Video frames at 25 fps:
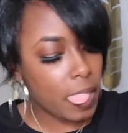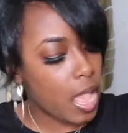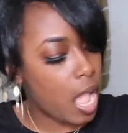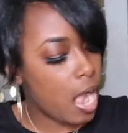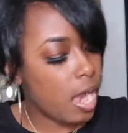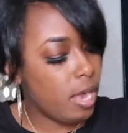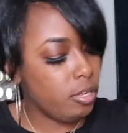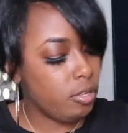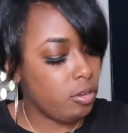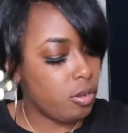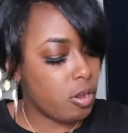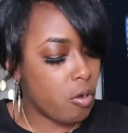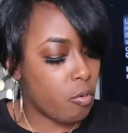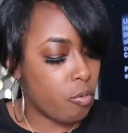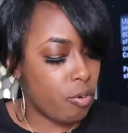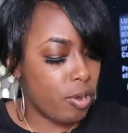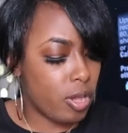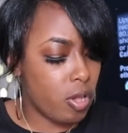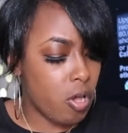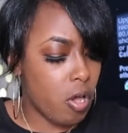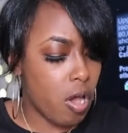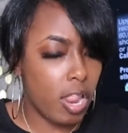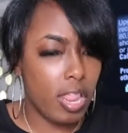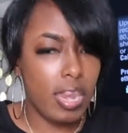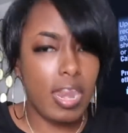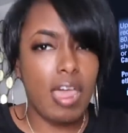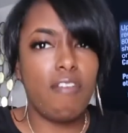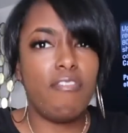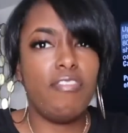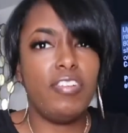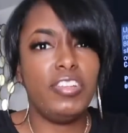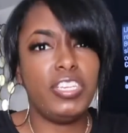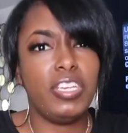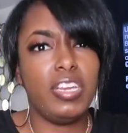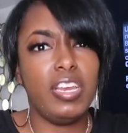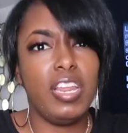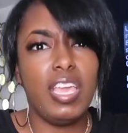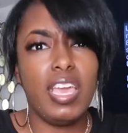And you know, calling out for
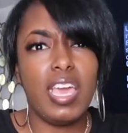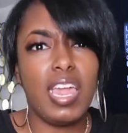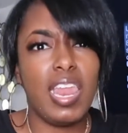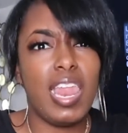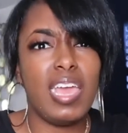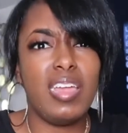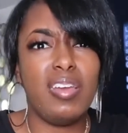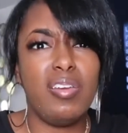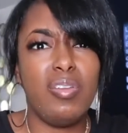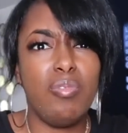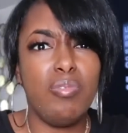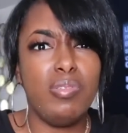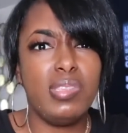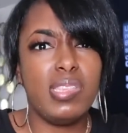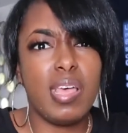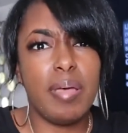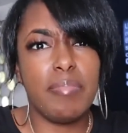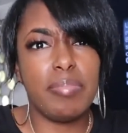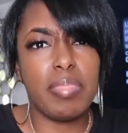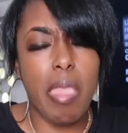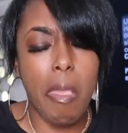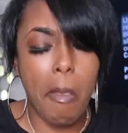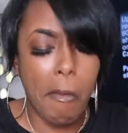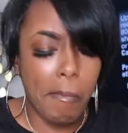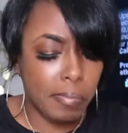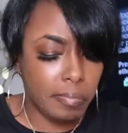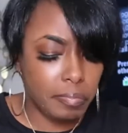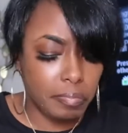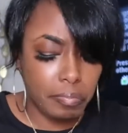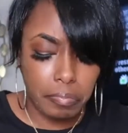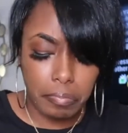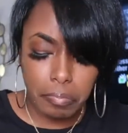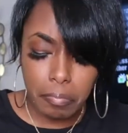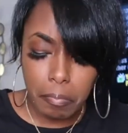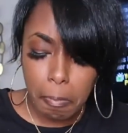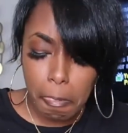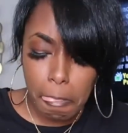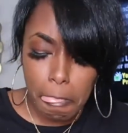Shanika, like, do something.
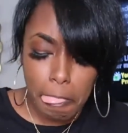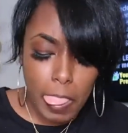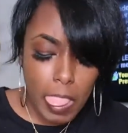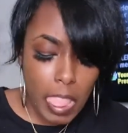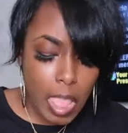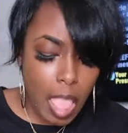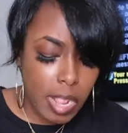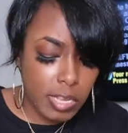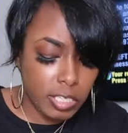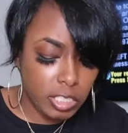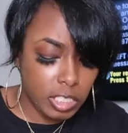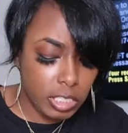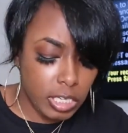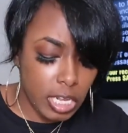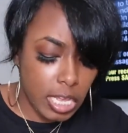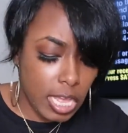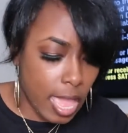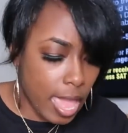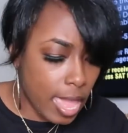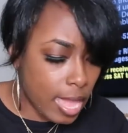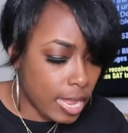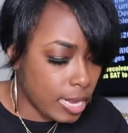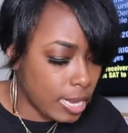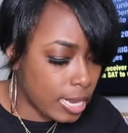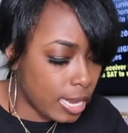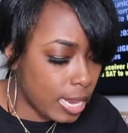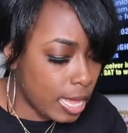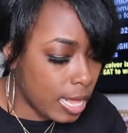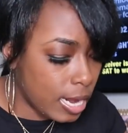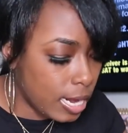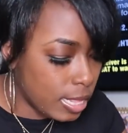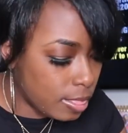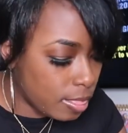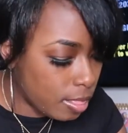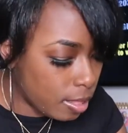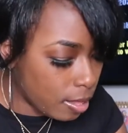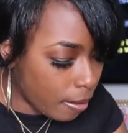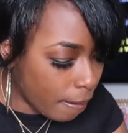Shanika ain't done
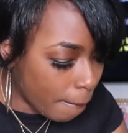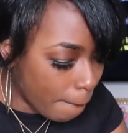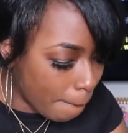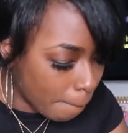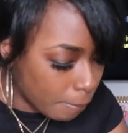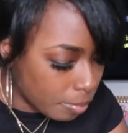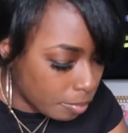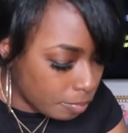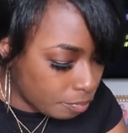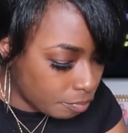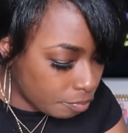a thing.